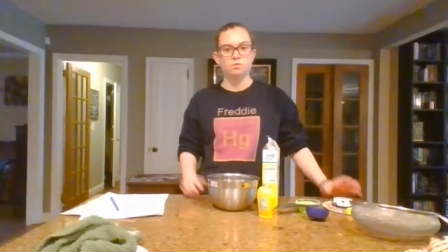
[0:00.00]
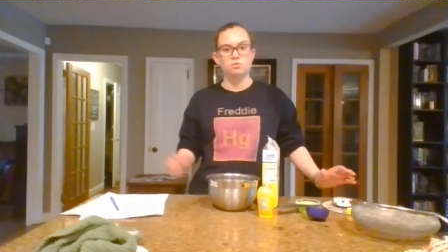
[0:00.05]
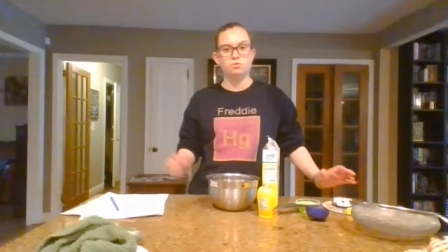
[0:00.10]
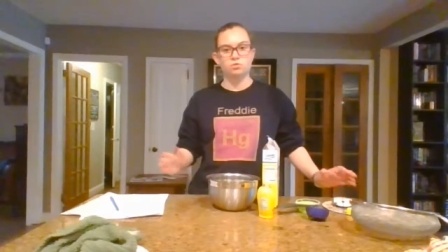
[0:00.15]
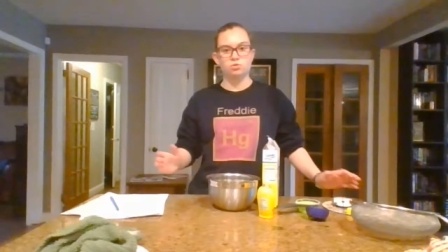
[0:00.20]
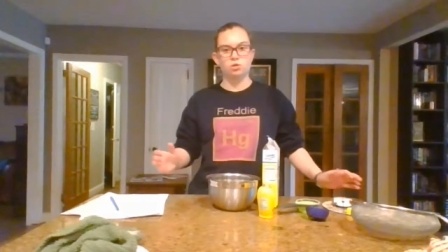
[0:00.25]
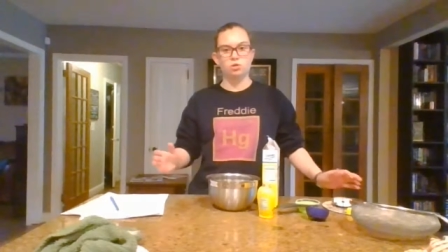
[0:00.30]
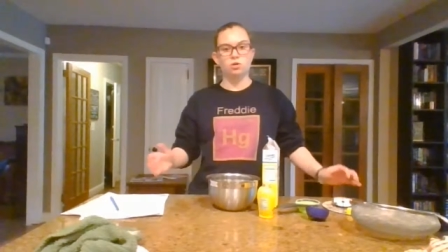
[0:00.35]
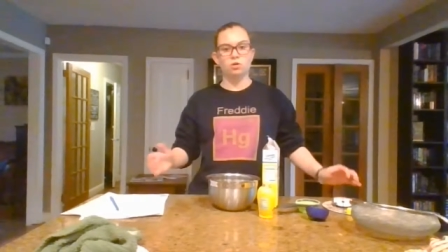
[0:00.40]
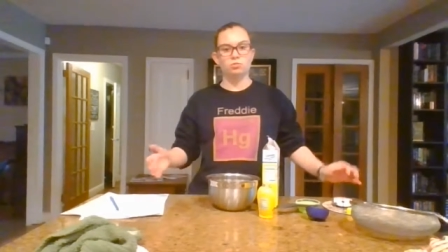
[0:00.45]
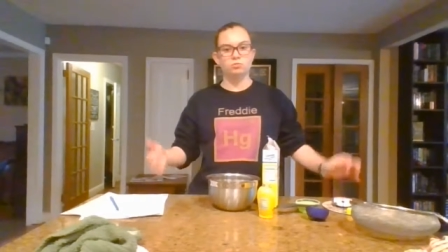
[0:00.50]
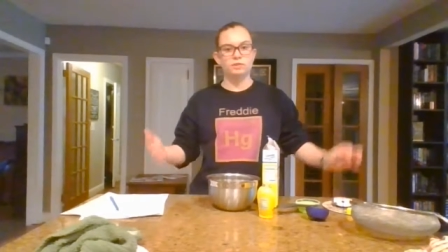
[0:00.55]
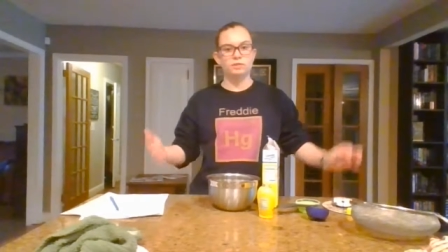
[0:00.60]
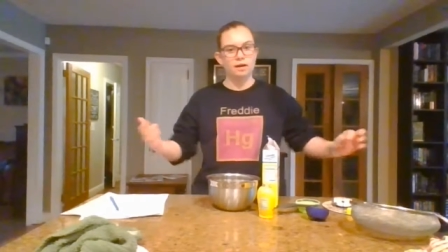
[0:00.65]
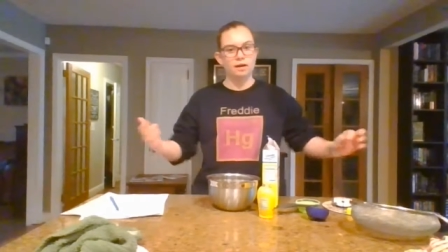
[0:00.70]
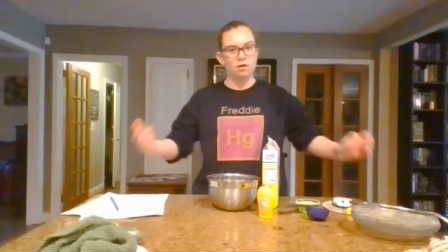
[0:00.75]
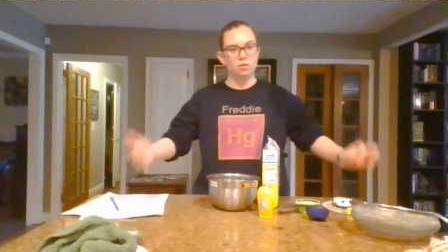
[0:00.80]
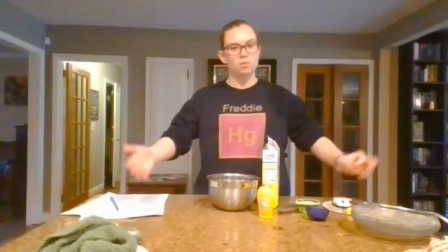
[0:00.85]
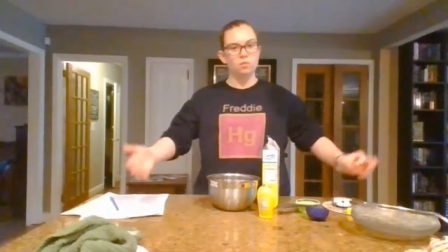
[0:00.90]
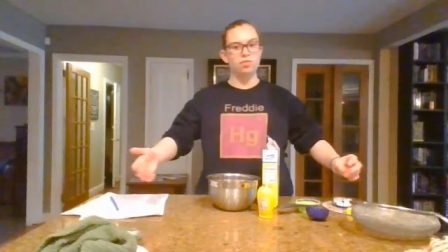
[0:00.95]
So
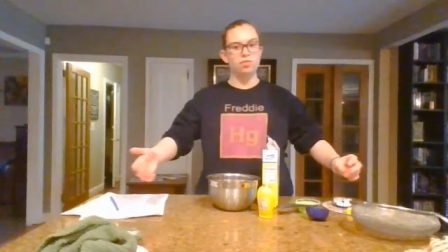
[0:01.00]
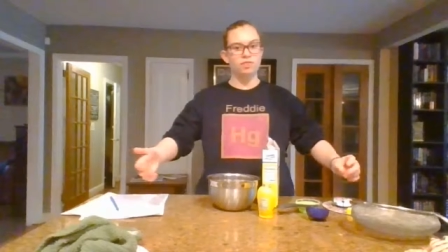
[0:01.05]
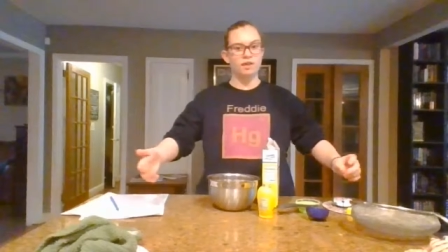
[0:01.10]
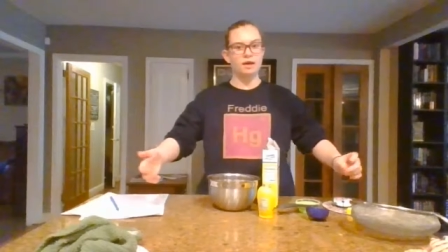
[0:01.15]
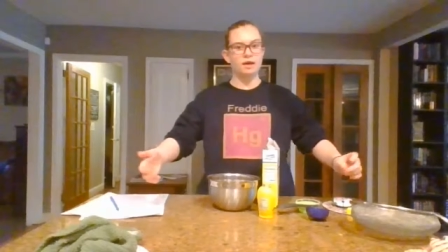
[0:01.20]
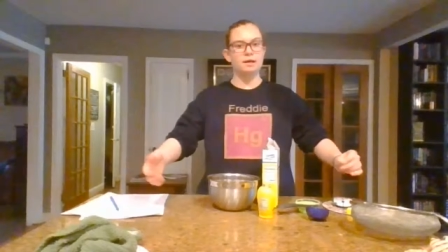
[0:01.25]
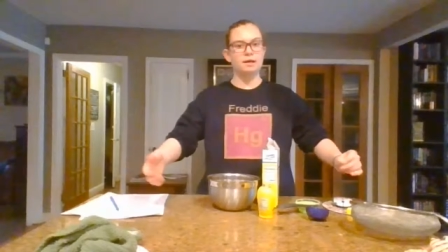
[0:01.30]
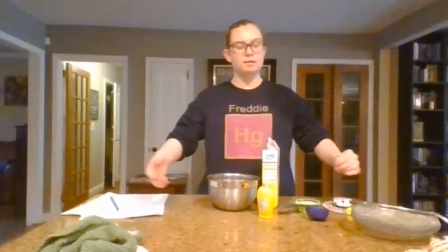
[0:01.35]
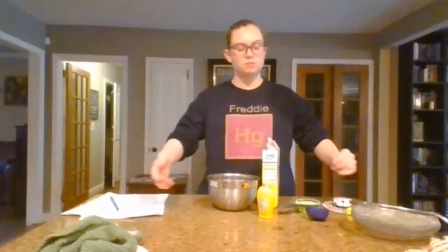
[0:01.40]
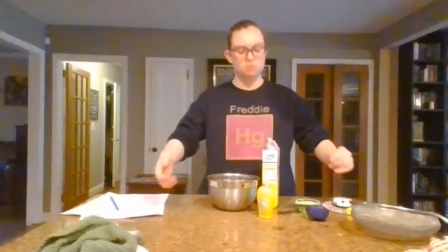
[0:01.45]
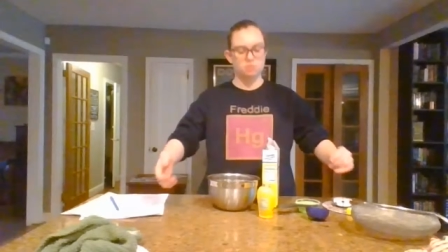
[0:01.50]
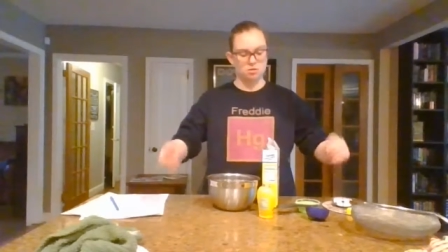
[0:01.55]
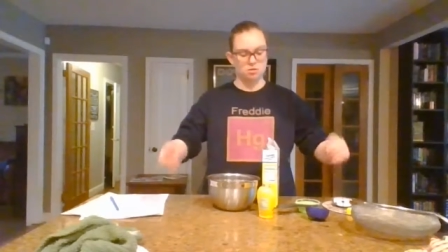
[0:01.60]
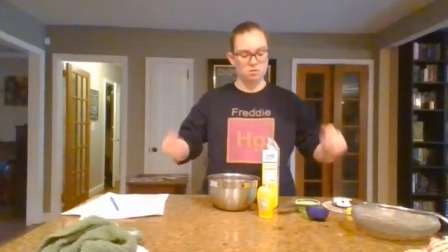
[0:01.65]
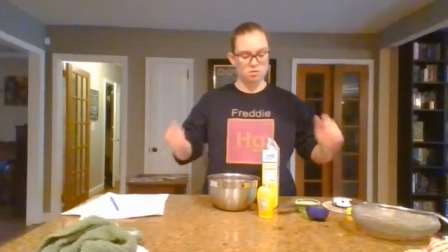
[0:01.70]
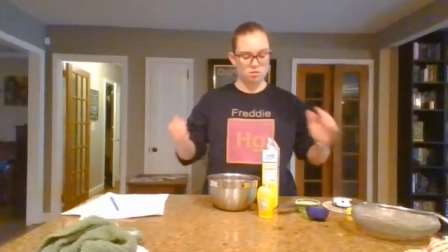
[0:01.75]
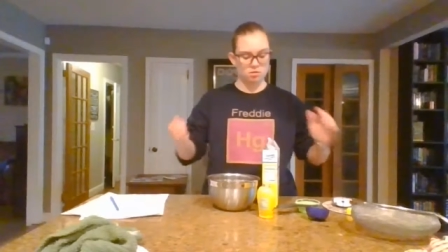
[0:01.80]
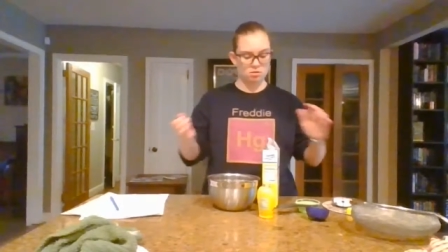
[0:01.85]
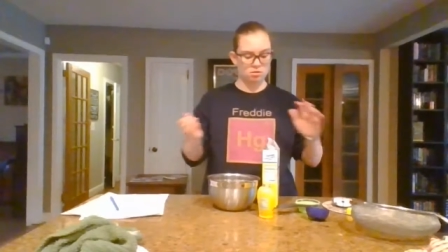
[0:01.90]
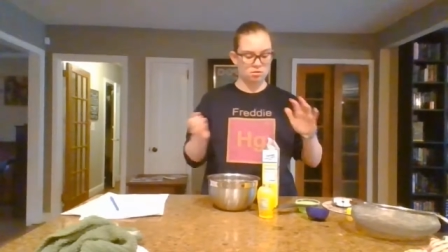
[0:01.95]
now that
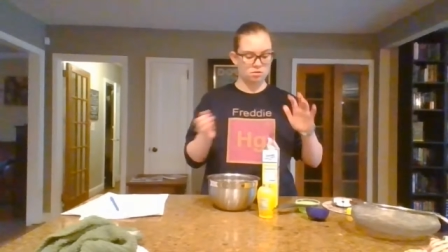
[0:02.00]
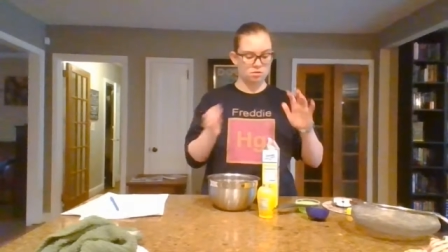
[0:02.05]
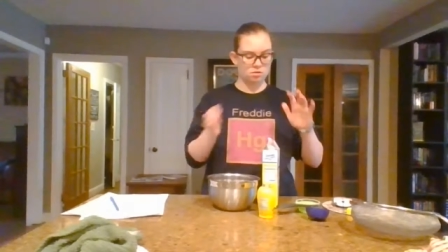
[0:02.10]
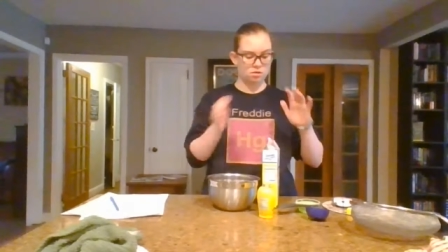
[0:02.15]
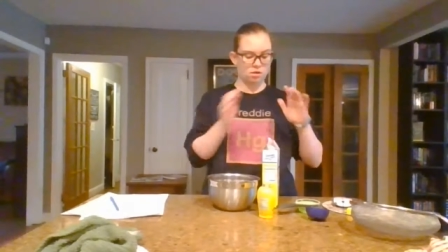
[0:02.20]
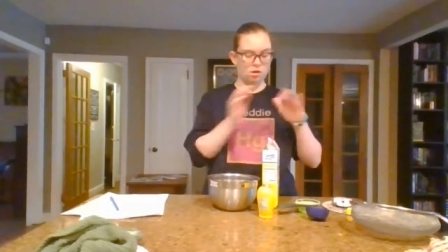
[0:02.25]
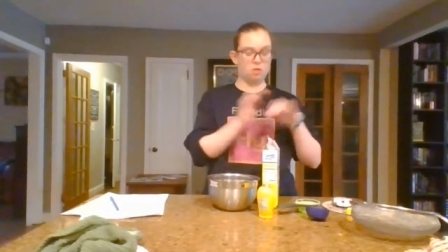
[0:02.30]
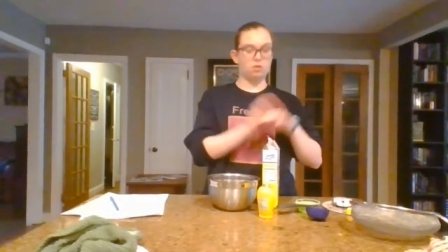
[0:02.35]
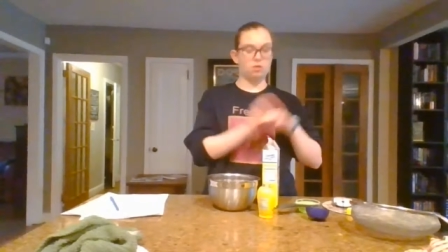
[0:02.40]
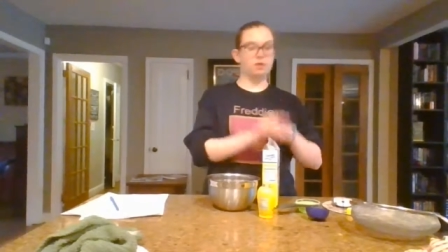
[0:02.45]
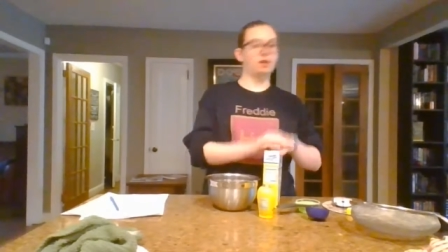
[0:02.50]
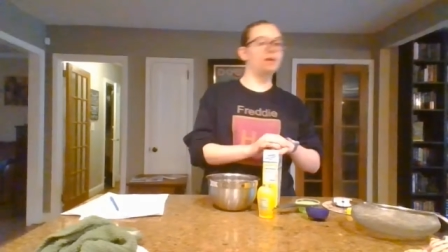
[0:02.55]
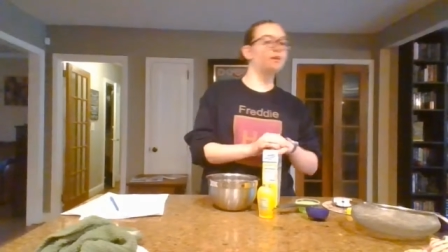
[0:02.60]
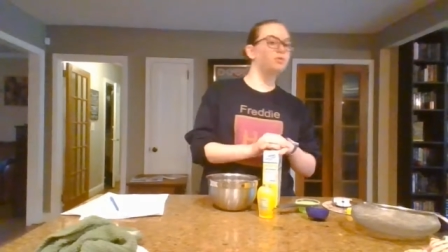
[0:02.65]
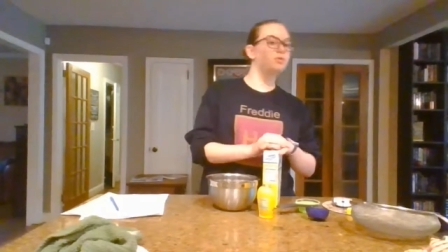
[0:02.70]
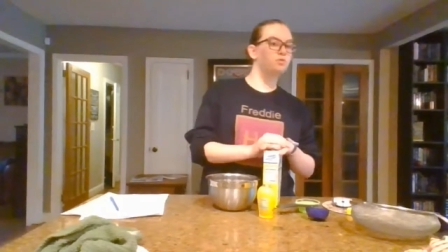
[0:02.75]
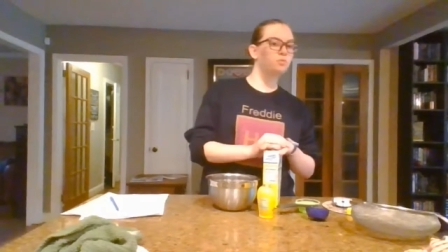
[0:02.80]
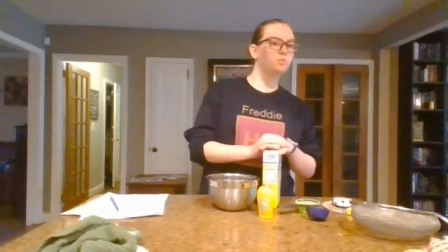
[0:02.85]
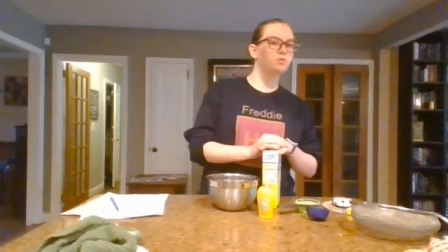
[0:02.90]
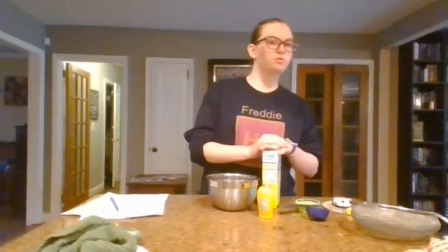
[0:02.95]
our
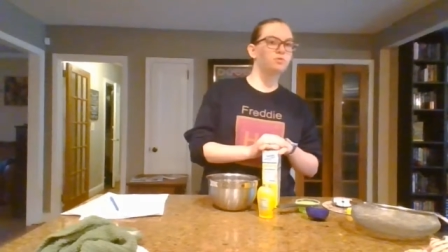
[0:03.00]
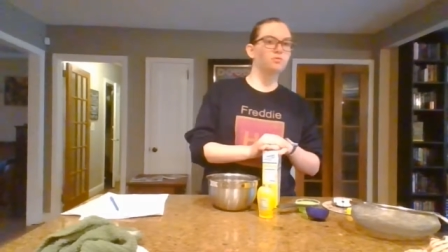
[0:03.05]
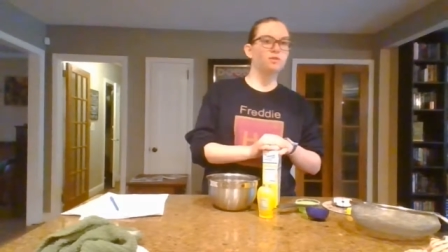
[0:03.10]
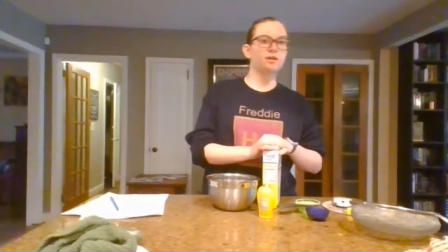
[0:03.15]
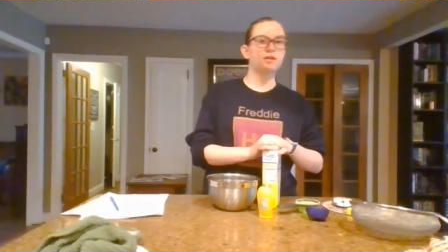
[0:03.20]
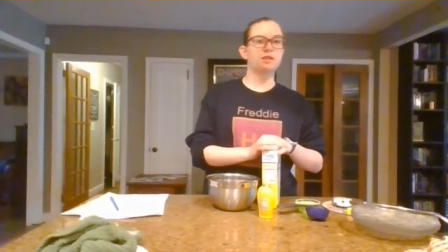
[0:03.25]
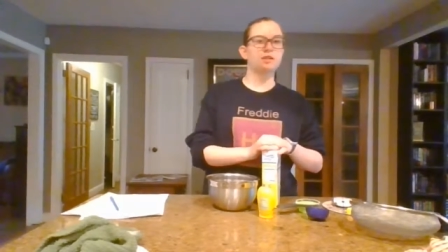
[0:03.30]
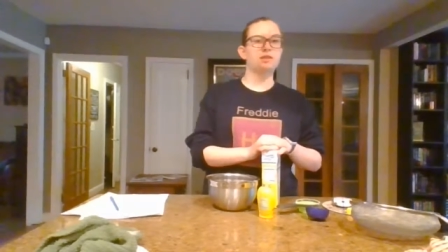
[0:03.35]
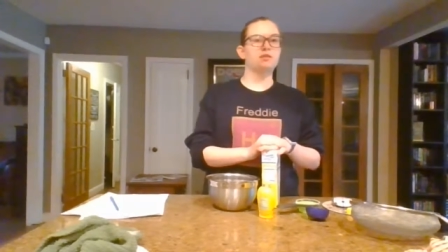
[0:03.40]
cake is almost ready,